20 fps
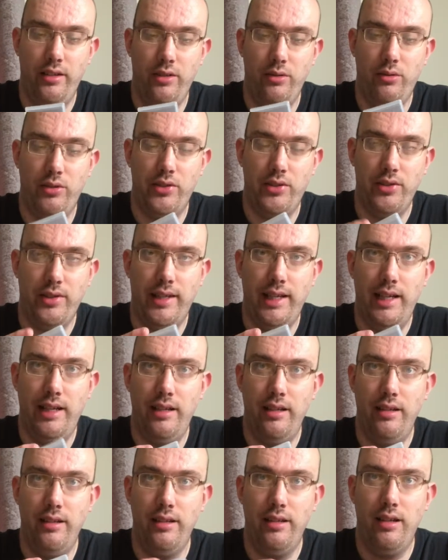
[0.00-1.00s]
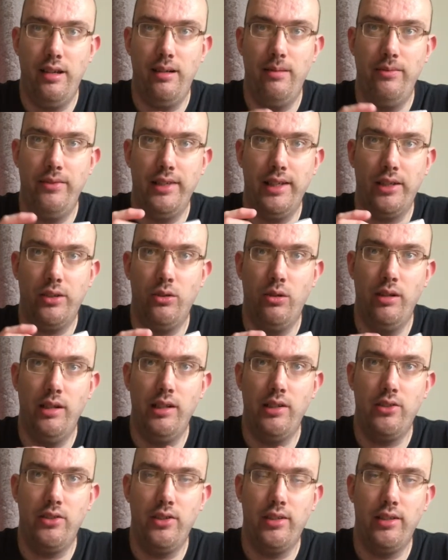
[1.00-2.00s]
You also get
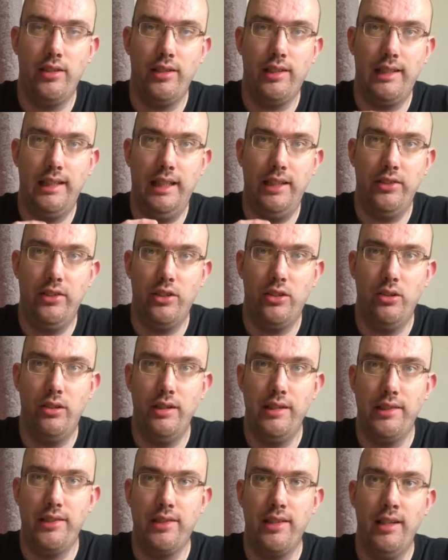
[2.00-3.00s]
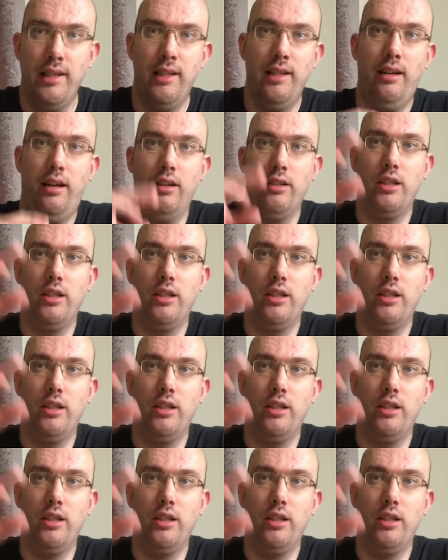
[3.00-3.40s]
coins. You can collect your coins and